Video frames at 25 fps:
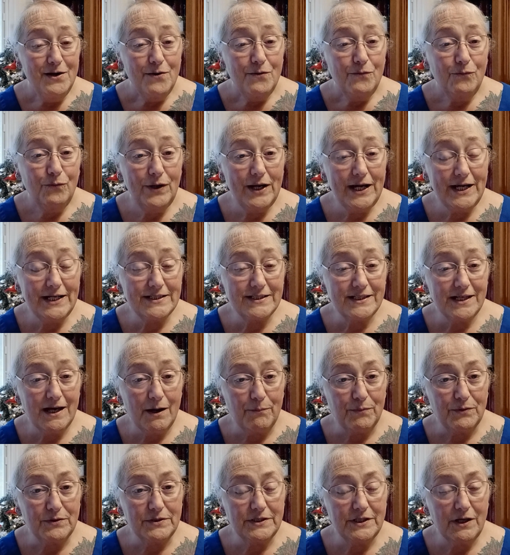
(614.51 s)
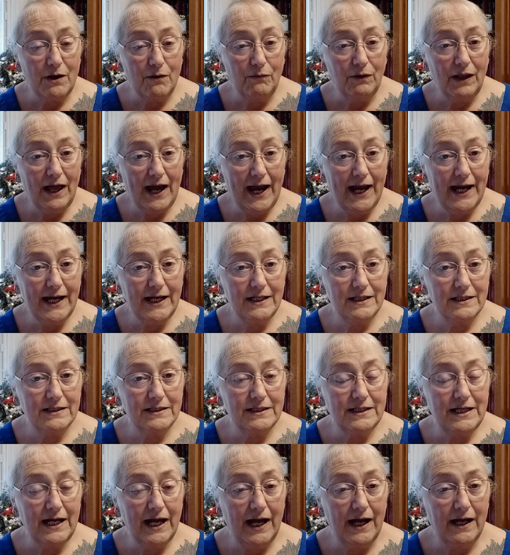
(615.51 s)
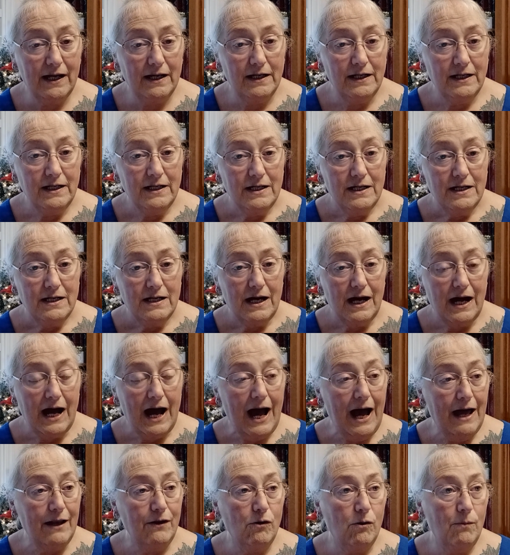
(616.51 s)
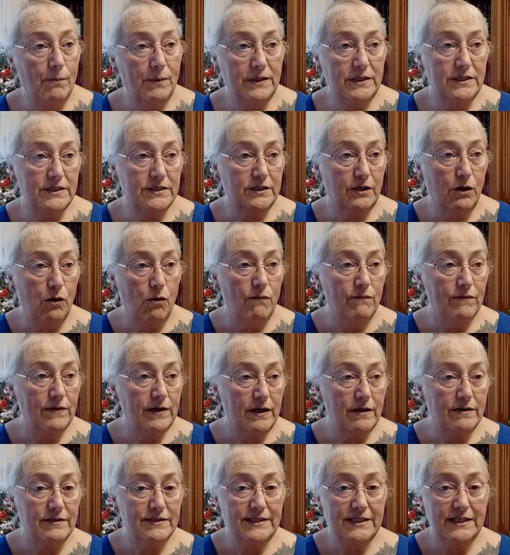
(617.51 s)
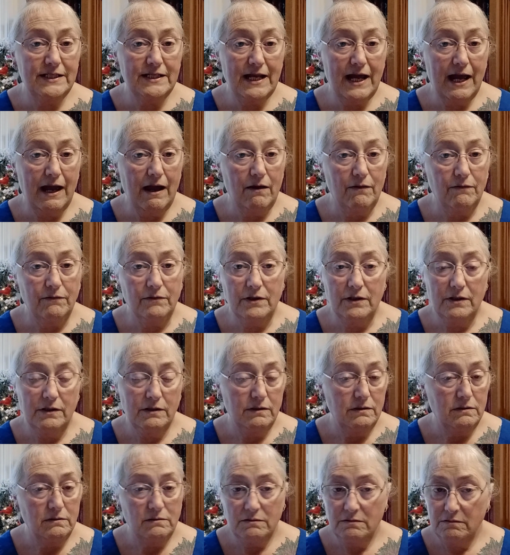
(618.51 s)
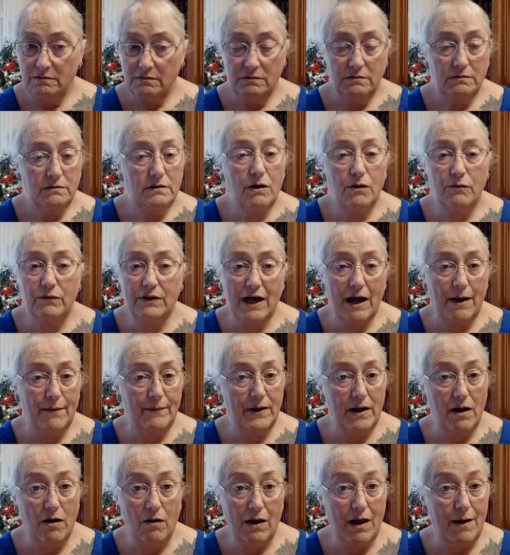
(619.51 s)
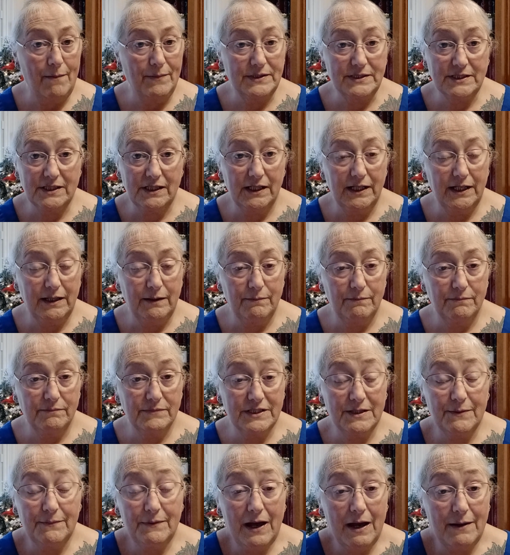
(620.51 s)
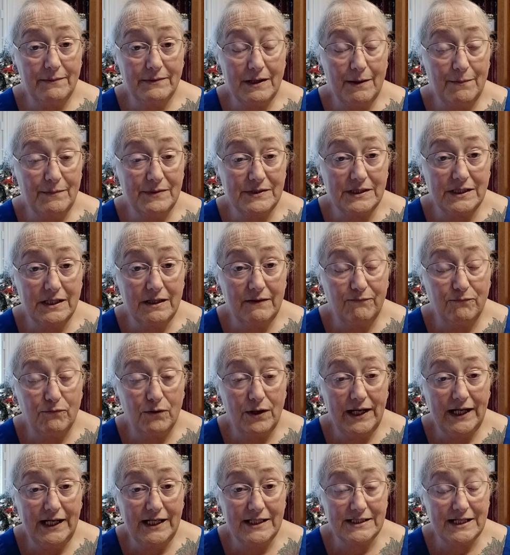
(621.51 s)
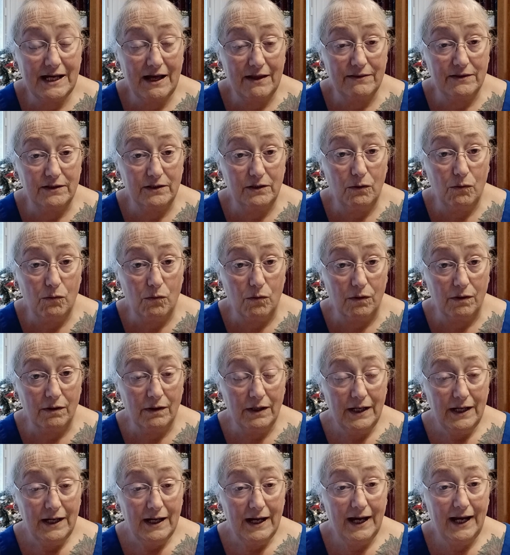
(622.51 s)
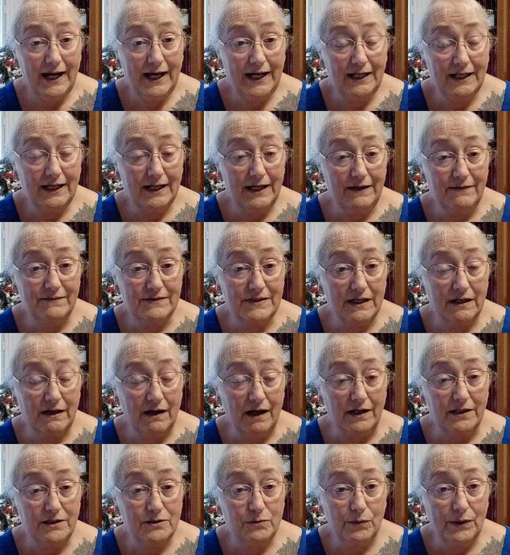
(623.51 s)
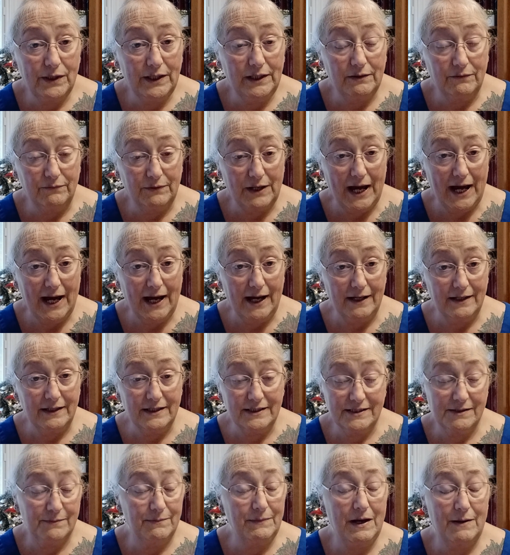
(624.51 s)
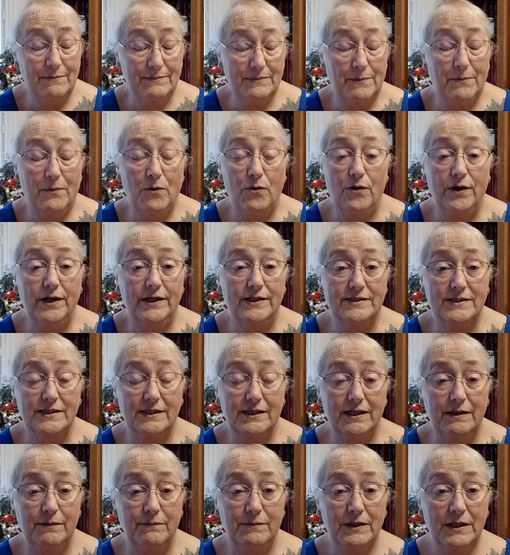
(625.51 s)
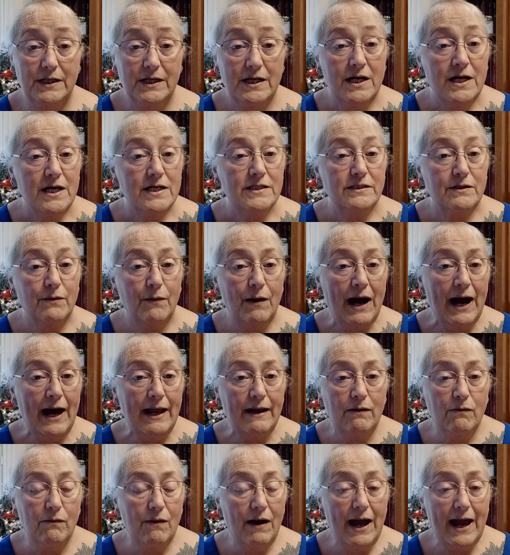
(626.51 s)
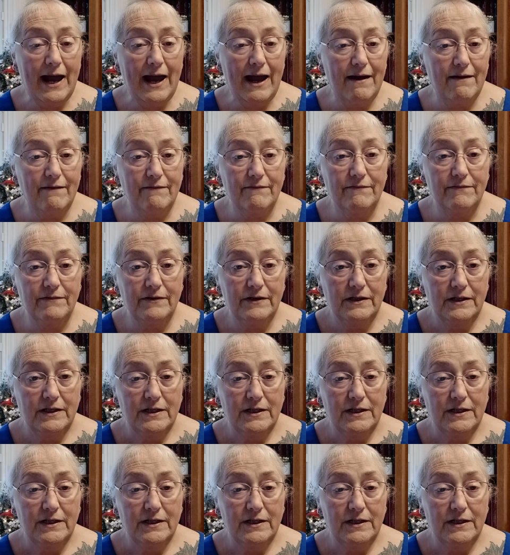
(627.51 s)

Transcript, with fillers: We eat supper so late that I normally just go over there, sit down, no time at all. I'm asleep. Sometimes I'm asleep before he gets out the door, and he leaves at like 20 to 9, and sometimes I'm already asleep. So I don't have,